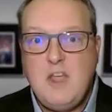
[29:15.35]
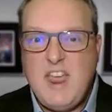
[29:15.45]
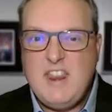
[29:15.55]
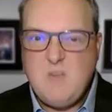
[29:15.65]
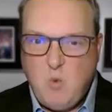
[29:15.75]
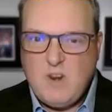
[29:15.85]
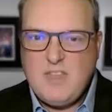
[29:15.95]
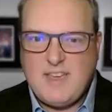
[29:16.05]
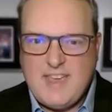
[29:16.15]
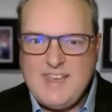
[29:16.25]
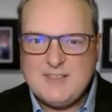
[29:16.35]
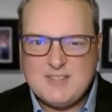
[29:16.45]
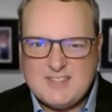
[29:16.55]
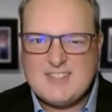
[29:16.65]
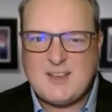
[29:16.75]
And one of the keys,
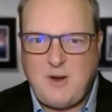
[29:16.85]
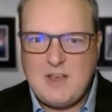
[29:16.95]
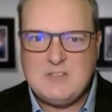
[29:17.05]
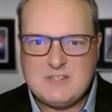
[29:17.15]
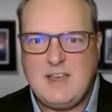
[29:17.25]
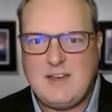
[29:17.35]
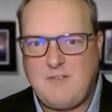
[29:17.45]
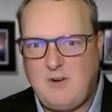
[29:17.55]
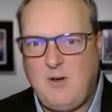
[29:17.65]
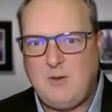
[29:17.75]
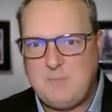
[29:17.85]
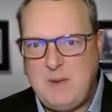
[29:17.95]
this is the craziest thing of it all.